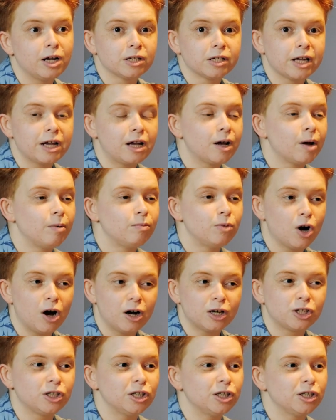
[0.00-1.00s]
as like
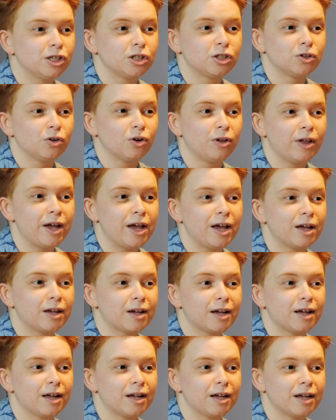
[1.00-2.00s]
obnoxious, or
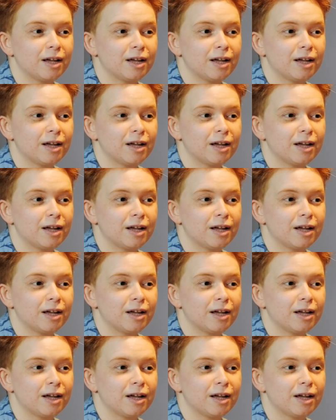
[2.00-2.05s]
like